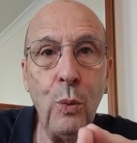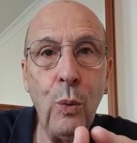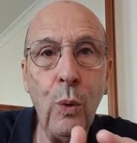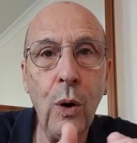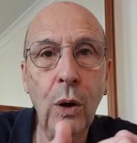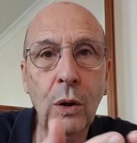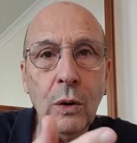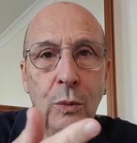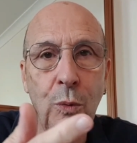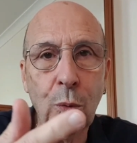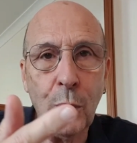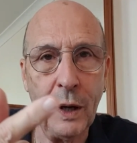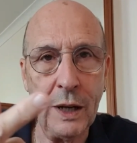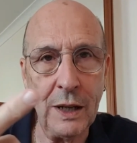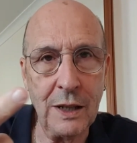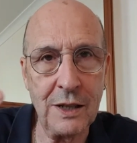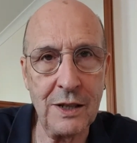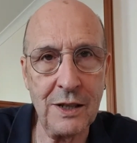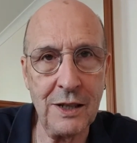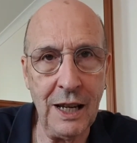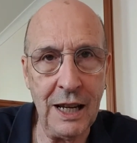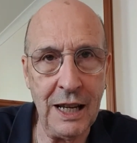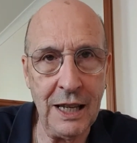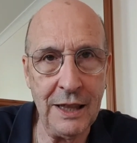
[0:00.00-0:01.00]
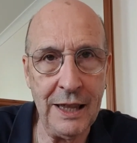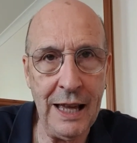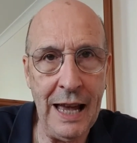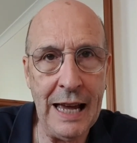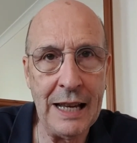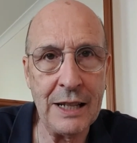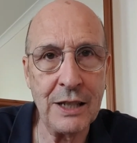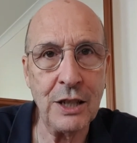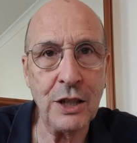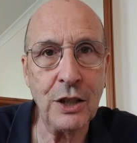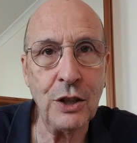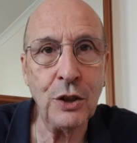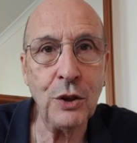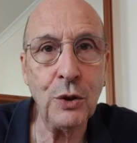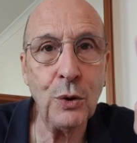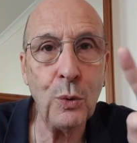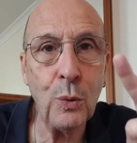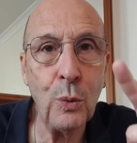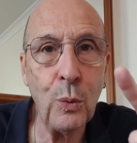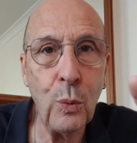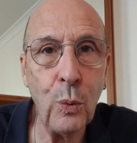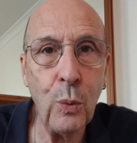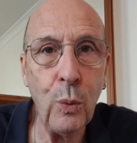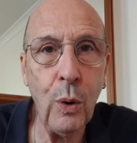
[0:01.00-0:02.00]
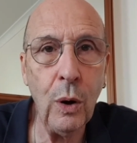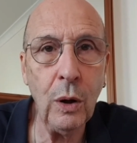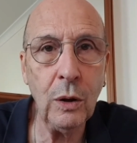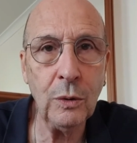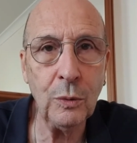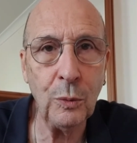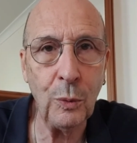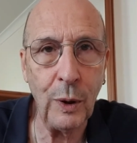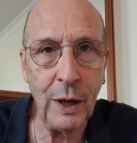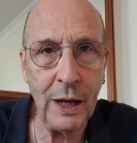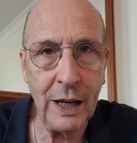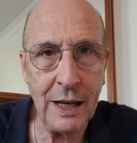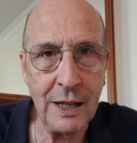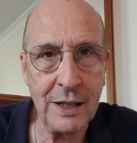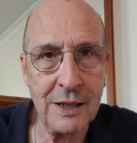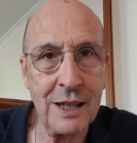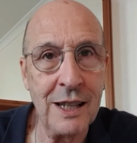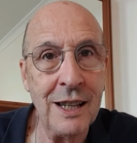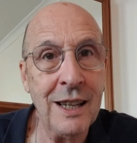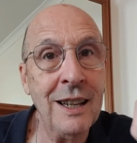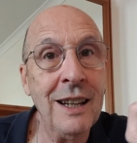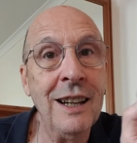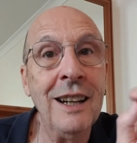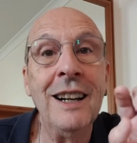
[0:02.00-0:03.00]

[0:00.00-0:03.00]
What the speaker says: always say that. You always.